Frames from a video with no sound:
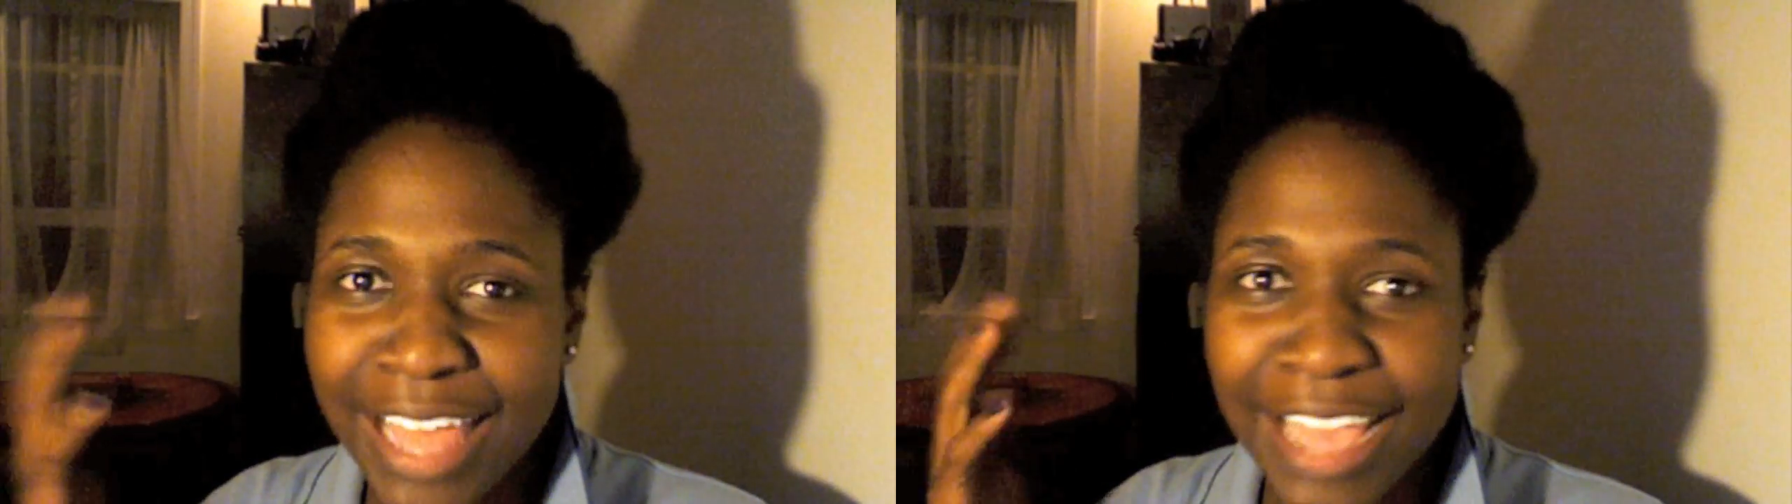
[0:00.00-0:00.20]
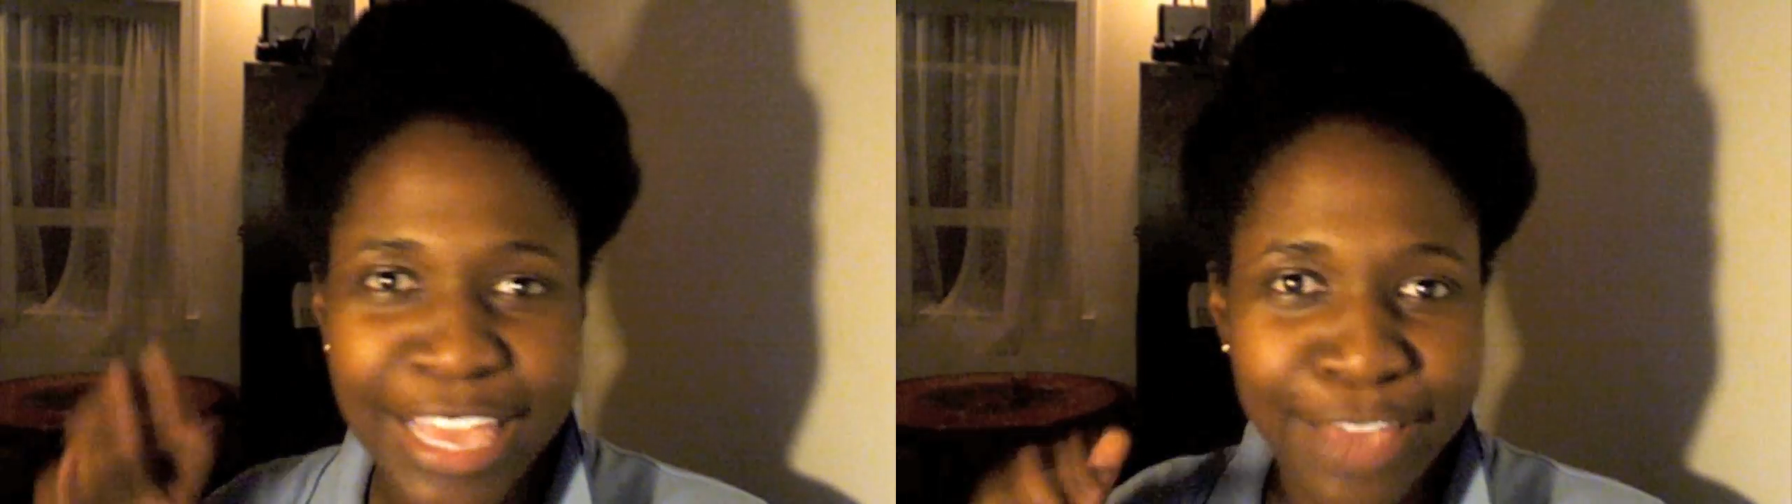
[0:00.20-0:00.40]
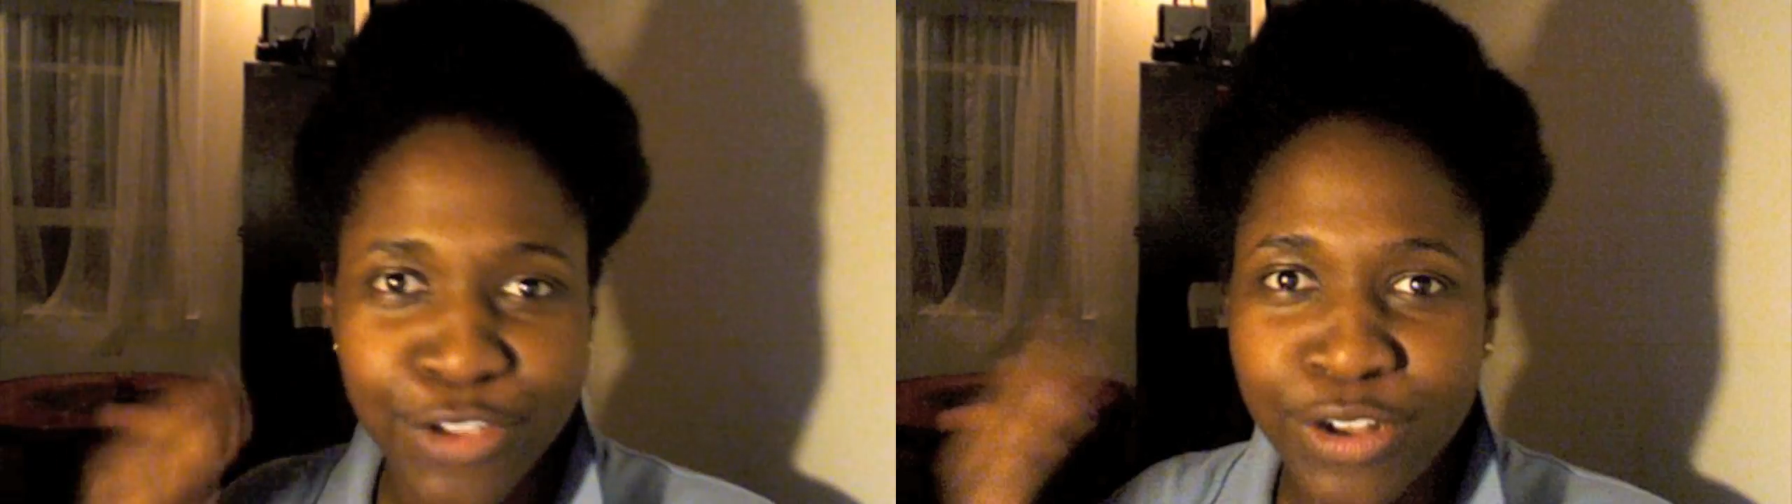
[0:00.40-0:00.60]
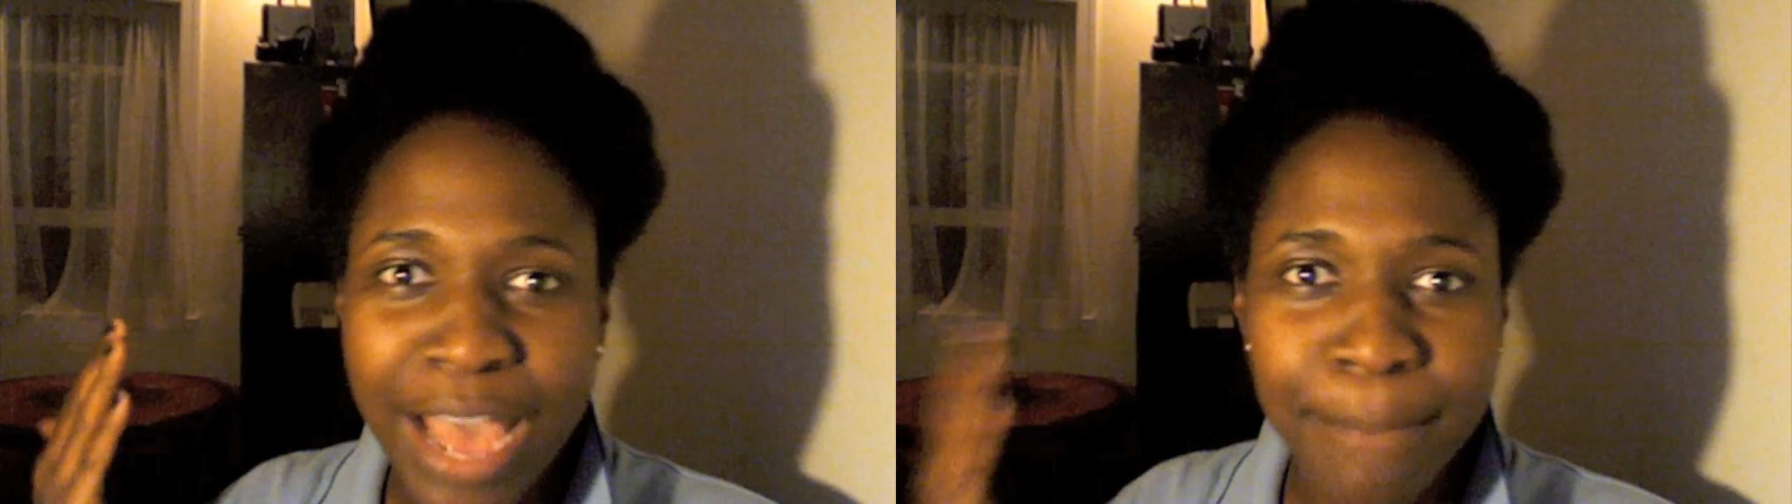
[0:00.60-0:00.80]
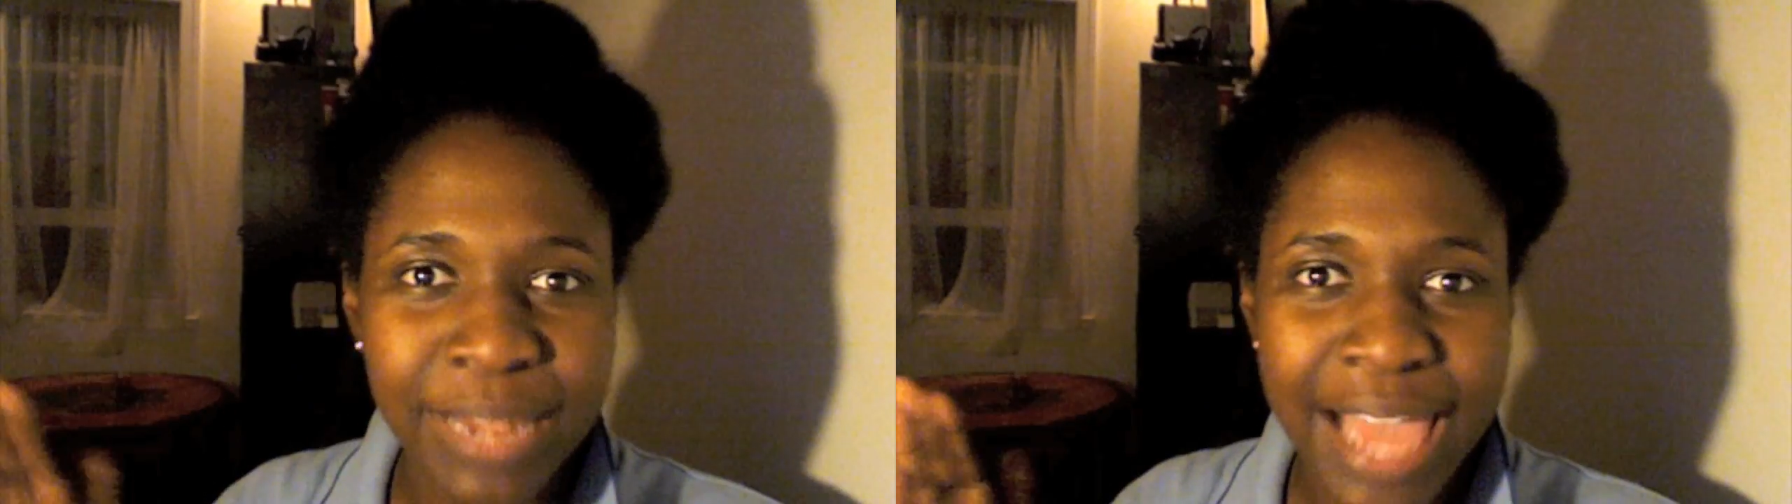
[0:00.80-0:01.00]
like if you're
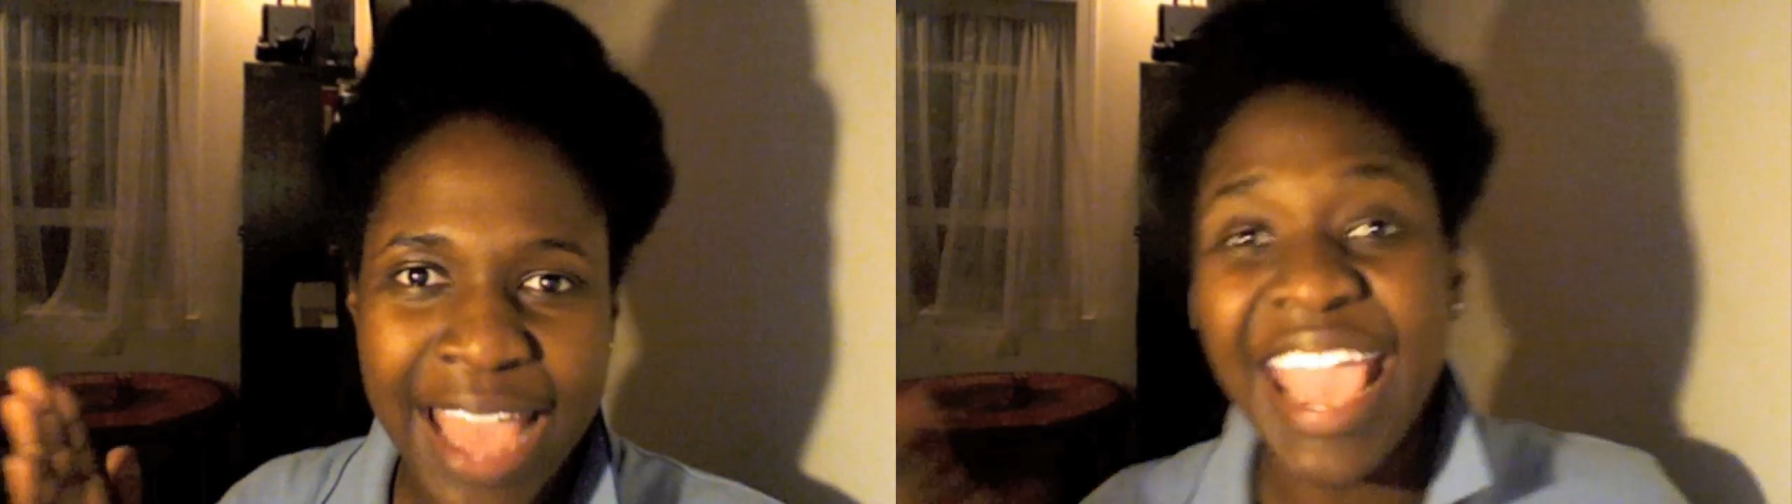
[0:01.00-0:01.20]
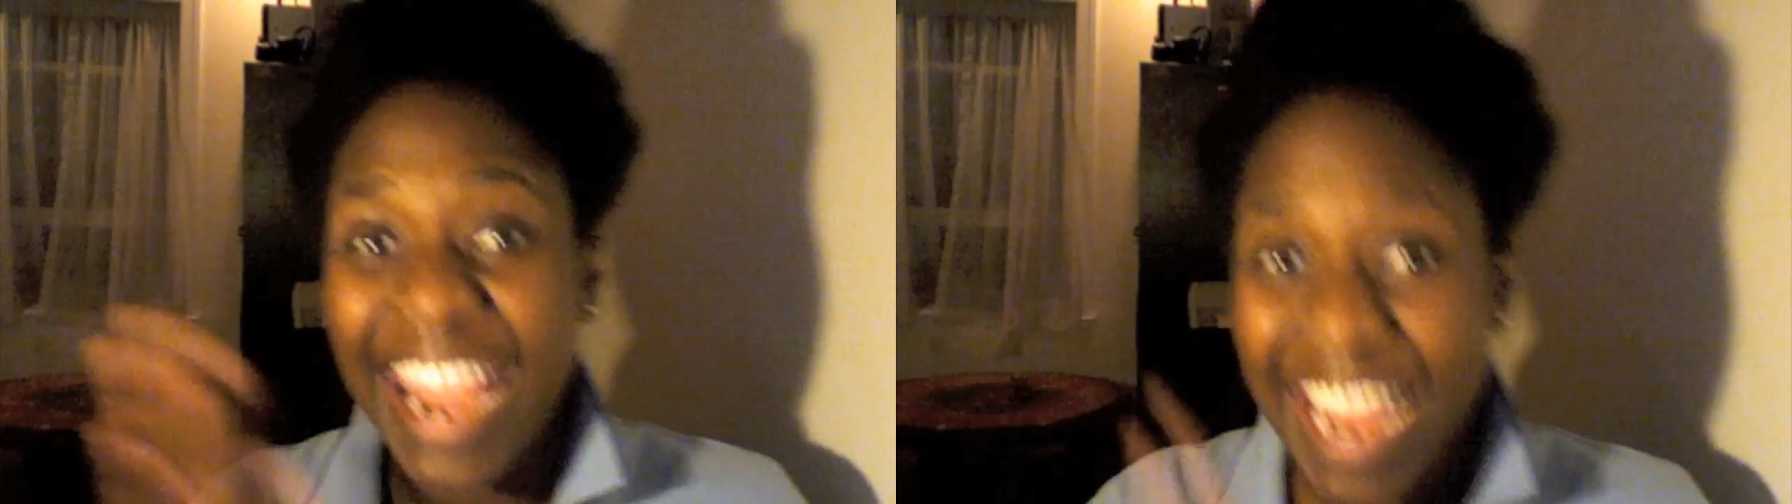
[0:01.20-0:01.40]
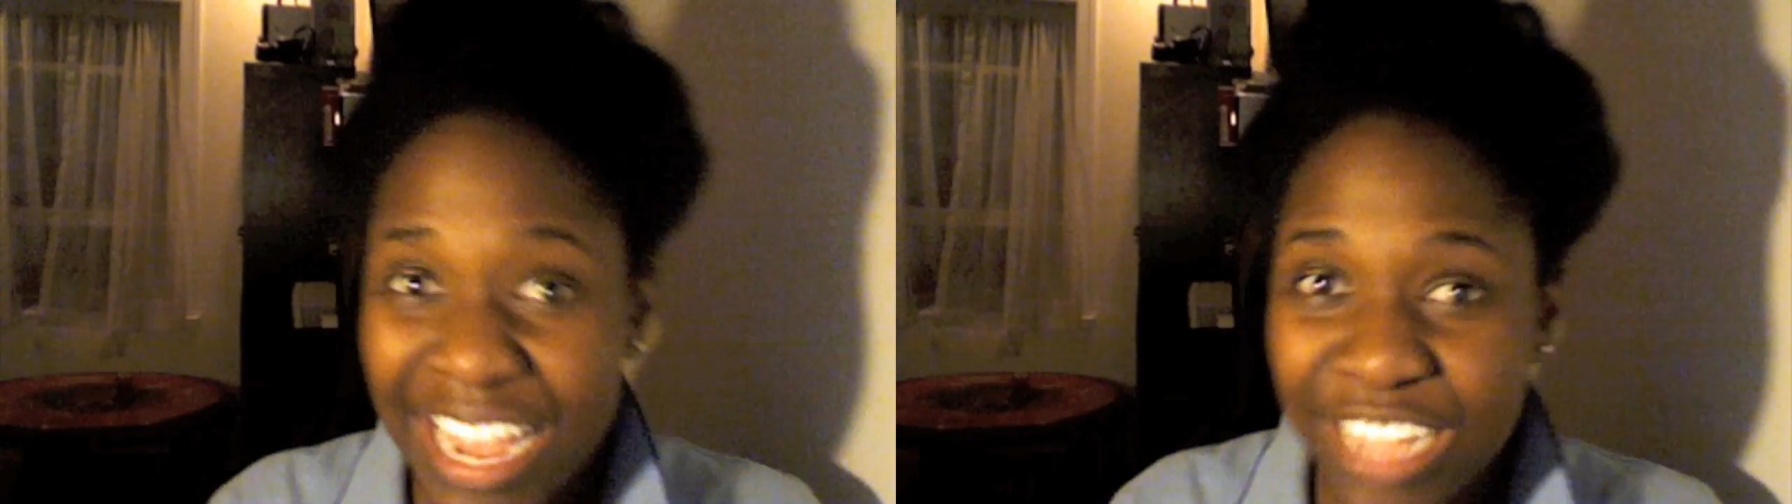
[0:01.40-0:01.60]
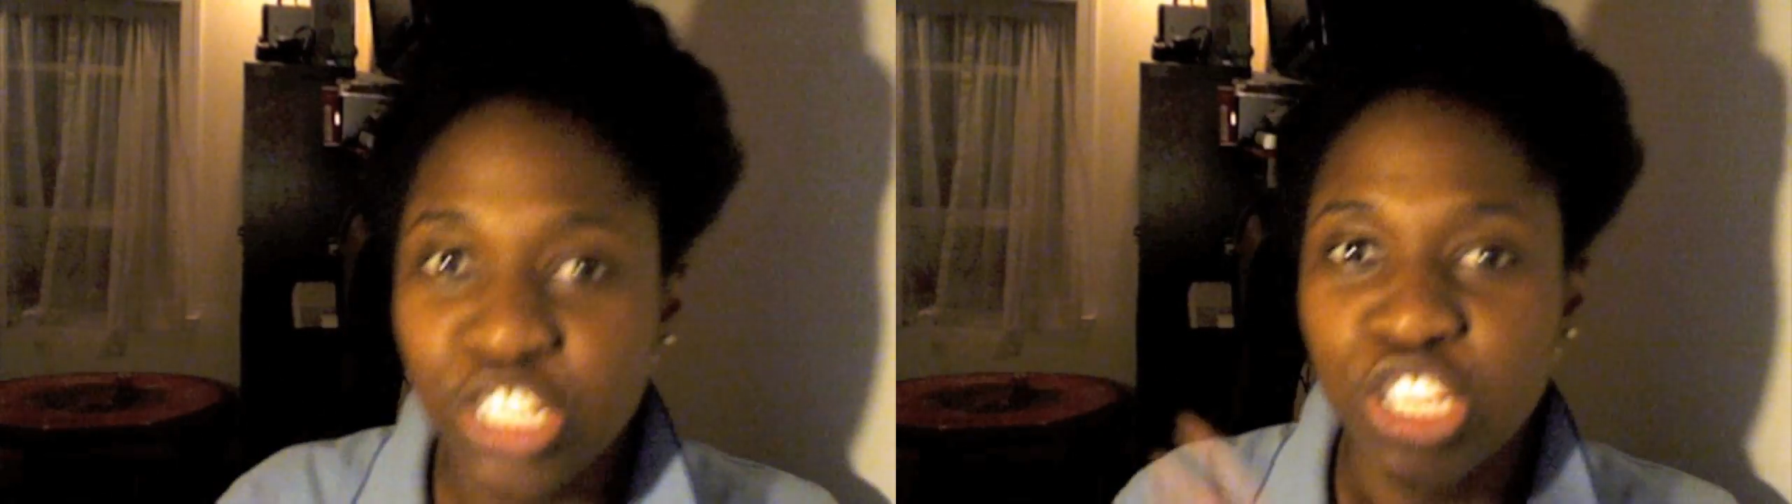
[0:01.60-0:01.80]
not black and